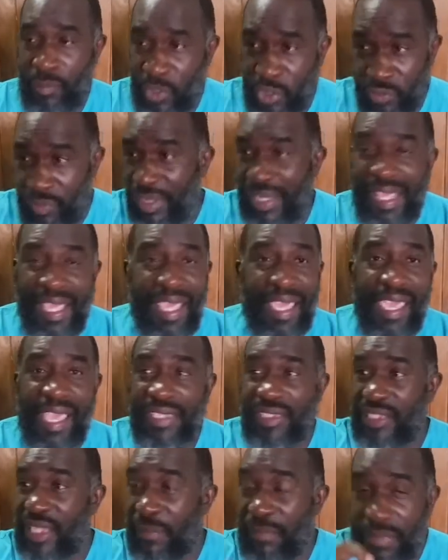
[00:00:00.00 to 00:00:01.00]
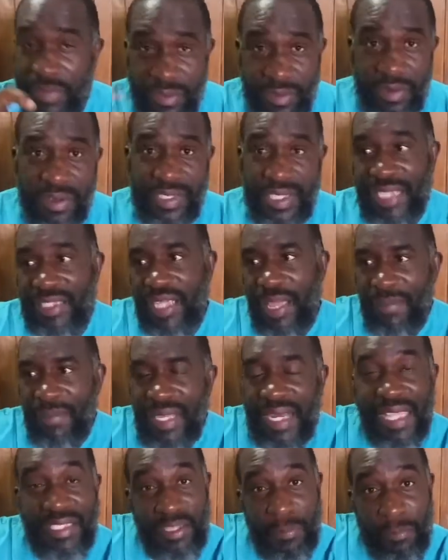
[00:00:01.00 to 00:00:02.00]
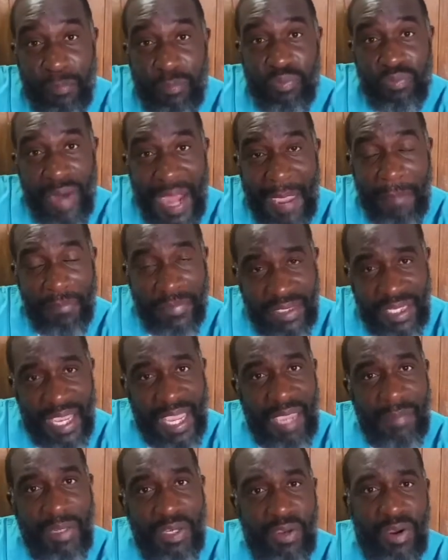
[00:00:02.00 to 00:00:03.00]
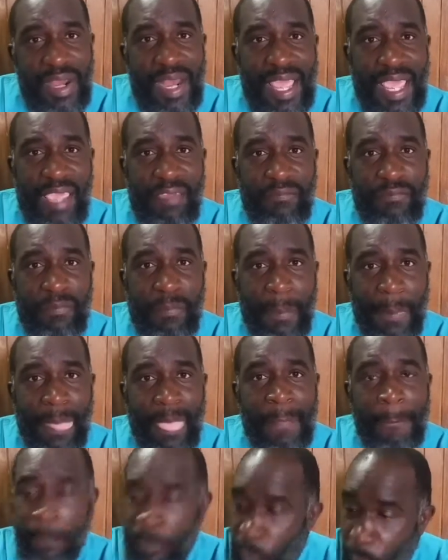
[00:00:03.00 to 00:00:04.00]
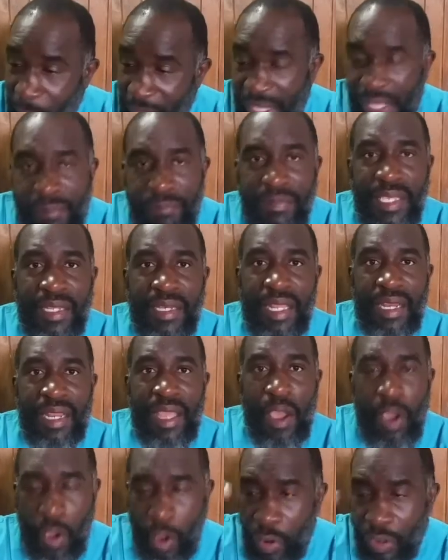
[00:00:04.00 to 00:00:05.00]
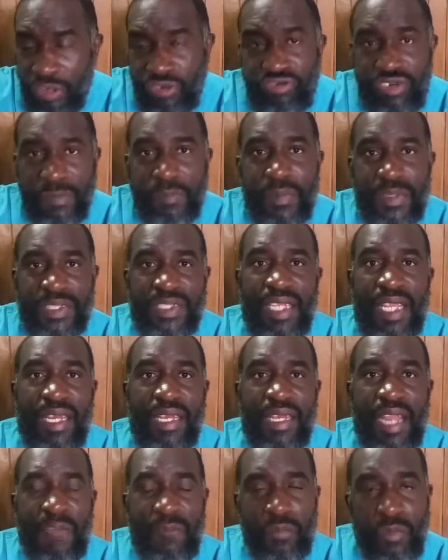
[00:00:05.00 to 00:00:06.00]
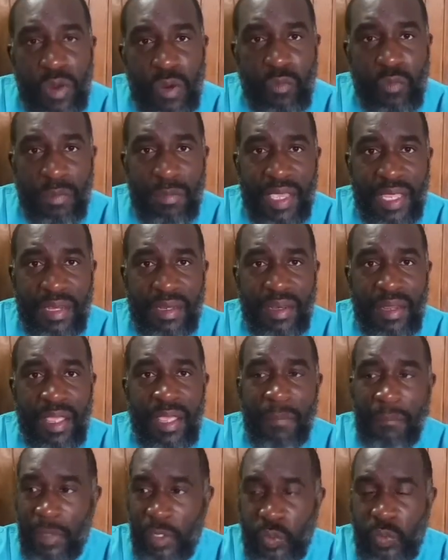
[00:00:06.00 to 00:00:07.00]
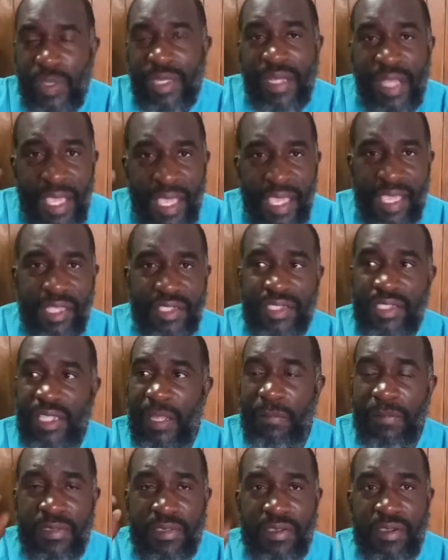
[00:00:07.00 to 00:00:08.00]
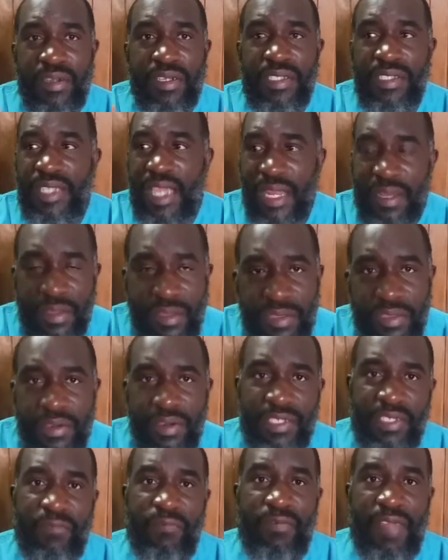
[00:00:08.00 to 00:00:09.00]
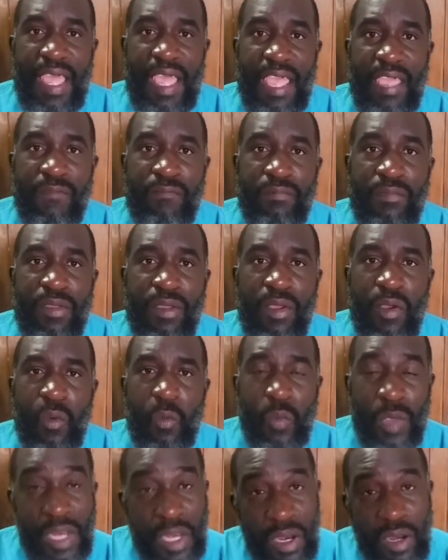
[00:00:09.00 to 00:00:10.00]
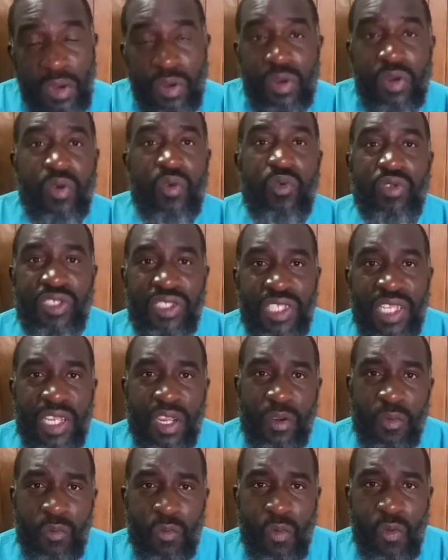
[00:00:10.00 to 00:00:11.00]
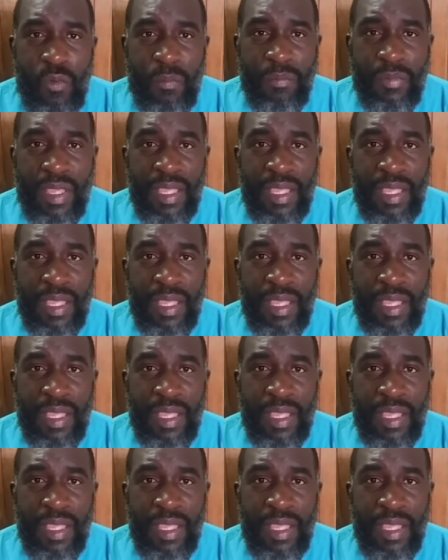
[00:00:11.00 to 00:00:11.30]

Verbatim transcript: during the age of thirty, that's, I mean, that's a prime time in your life. Will it mean that one hundred percent of our women between the ages of thirty and thirty-five will lose their womb?